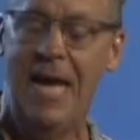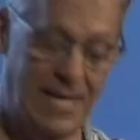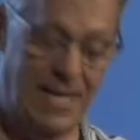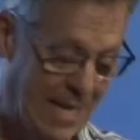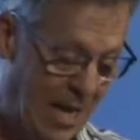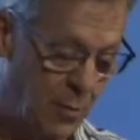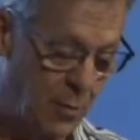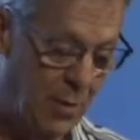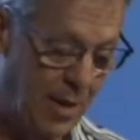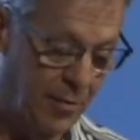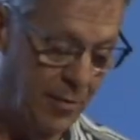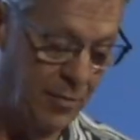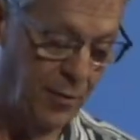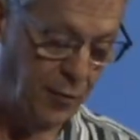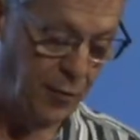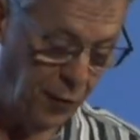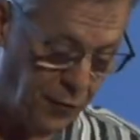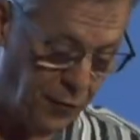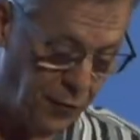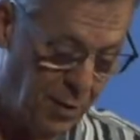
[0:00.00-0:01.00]
And now we have the
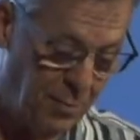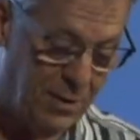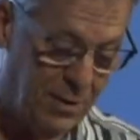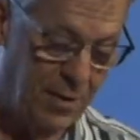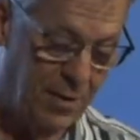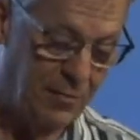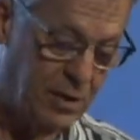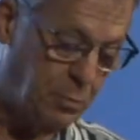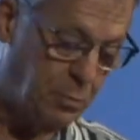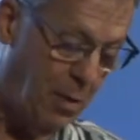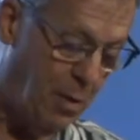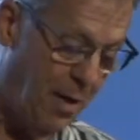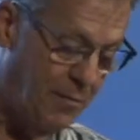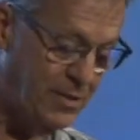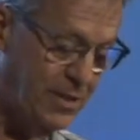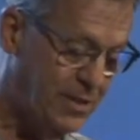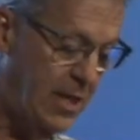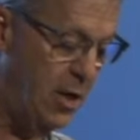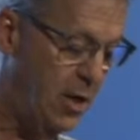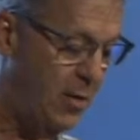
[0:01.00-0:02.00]
fulfillment of this
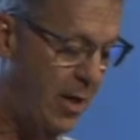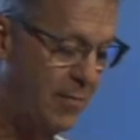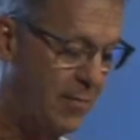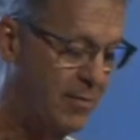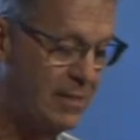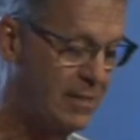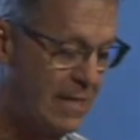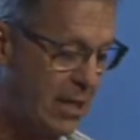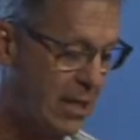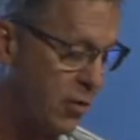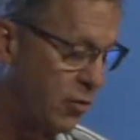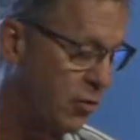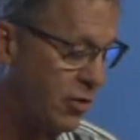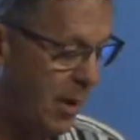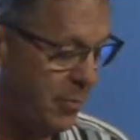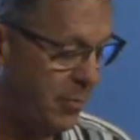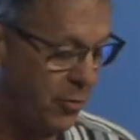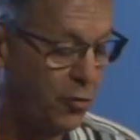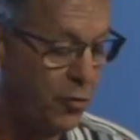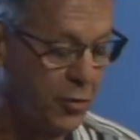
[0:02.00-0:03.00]
prophecy here out of Ezekiel
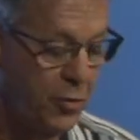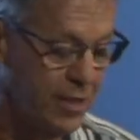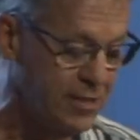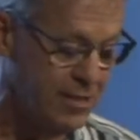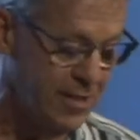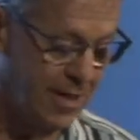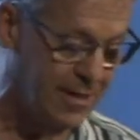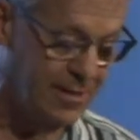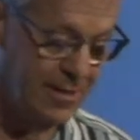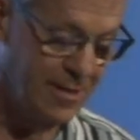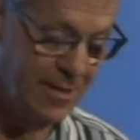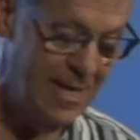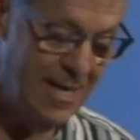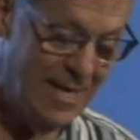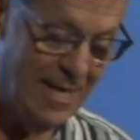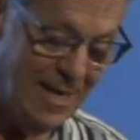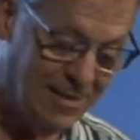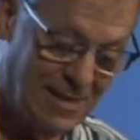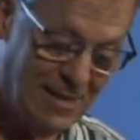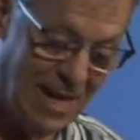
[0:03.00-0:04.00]
chapter 26,
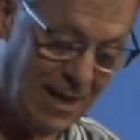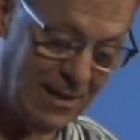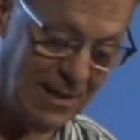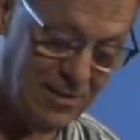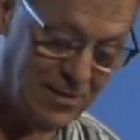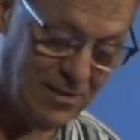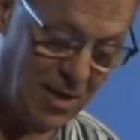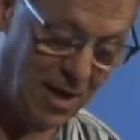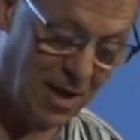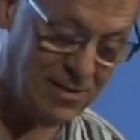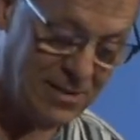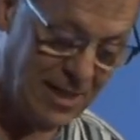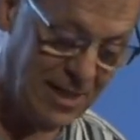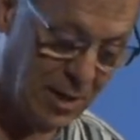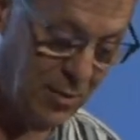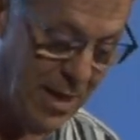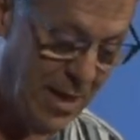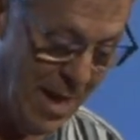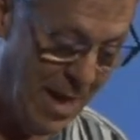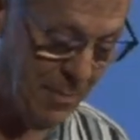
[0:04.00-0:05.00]
exactly as God said
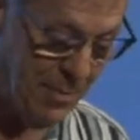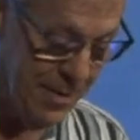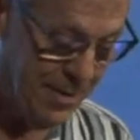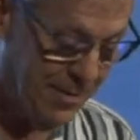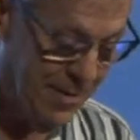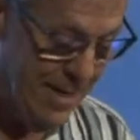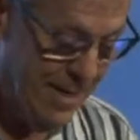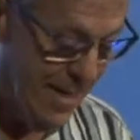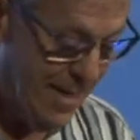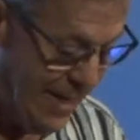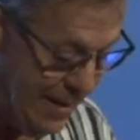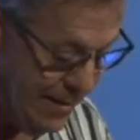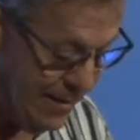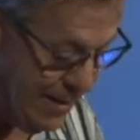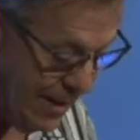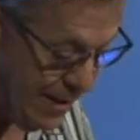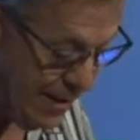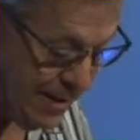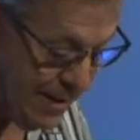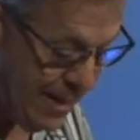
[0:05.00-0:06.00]
it would happen. It
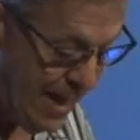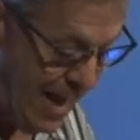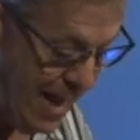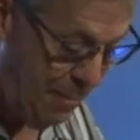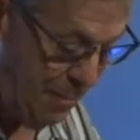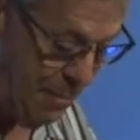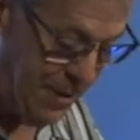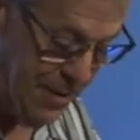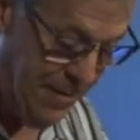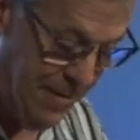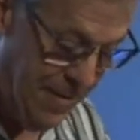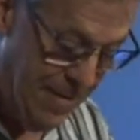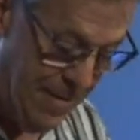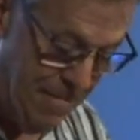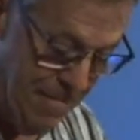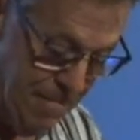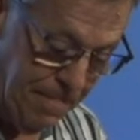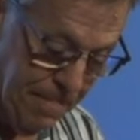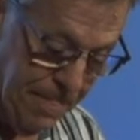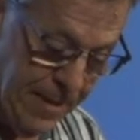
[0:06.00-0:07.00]
did indeed happen.
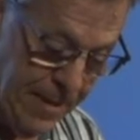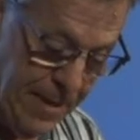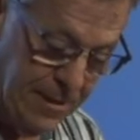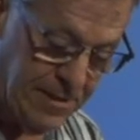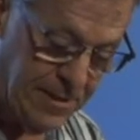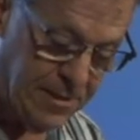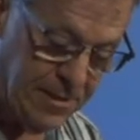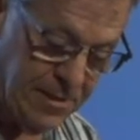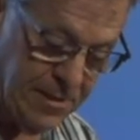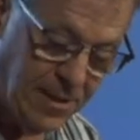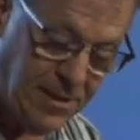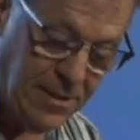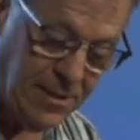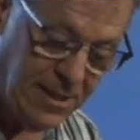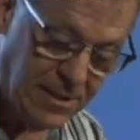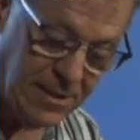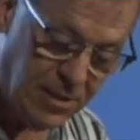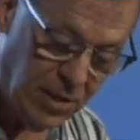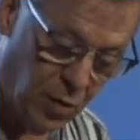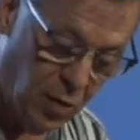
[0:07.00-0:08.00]
He says, Thus
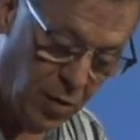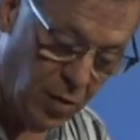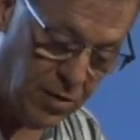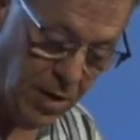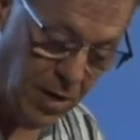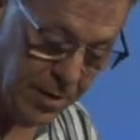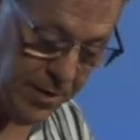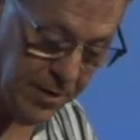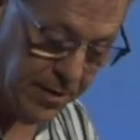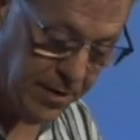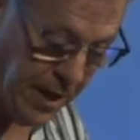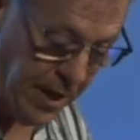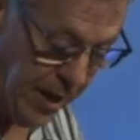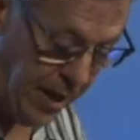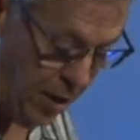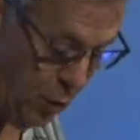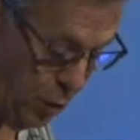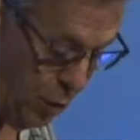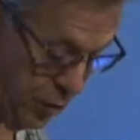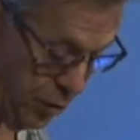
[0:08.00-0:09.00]
says the Lord God to
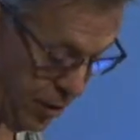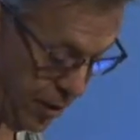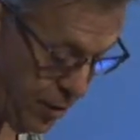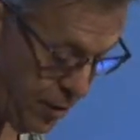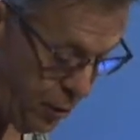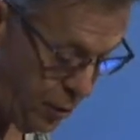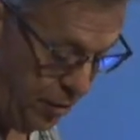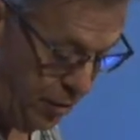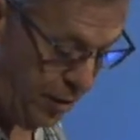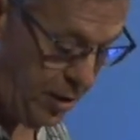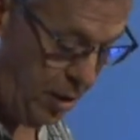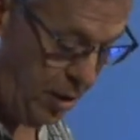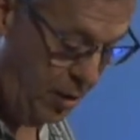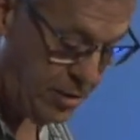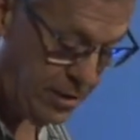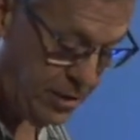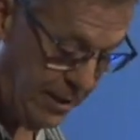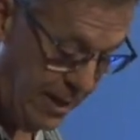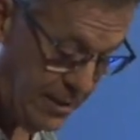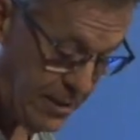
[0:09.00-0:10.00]
Tyre, will the, will the
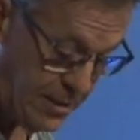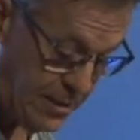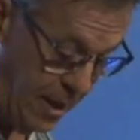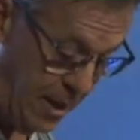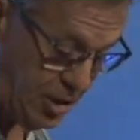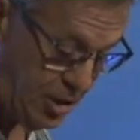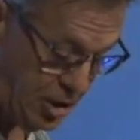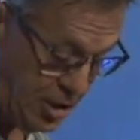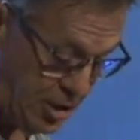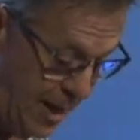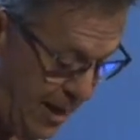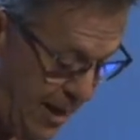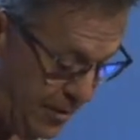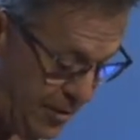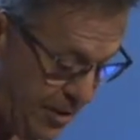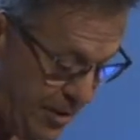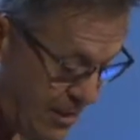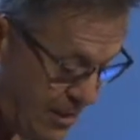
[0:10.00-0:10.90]
coastlands not shake at the